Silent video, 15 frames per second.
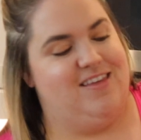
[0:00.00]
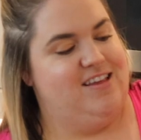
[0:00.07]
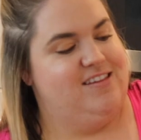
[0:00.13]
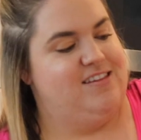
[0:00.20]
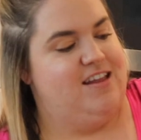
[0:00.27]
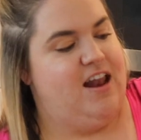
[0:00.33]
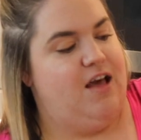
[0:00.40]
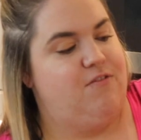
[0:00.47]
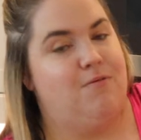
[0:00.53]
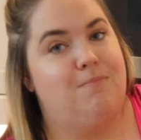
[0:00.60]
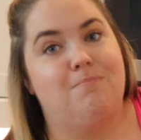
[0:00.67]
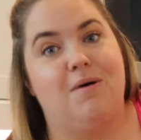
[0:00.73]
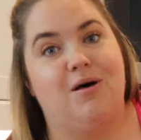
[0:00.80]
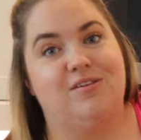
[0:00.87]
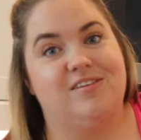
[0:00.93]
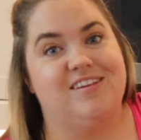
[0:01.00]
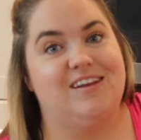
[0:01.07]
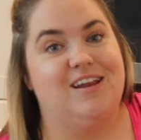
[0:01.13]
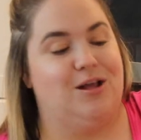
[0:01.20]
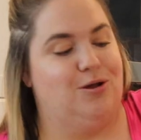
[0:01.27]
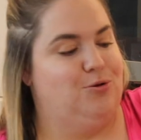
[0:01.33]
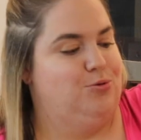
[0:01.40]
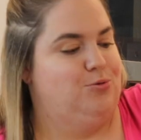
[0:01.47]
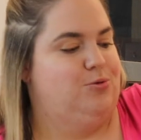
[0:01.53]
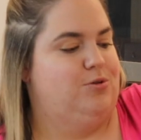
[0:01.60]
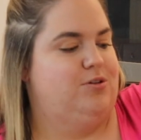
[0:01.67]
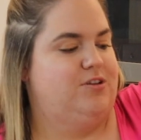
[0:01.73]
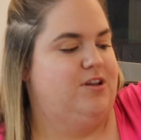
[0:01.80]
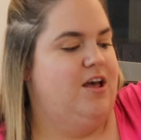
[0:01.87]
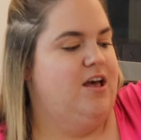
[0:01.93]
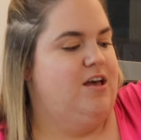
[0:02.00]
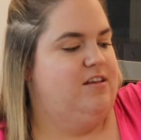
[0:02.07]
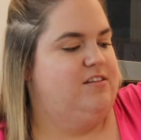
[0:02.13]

They said have it melted and cooled.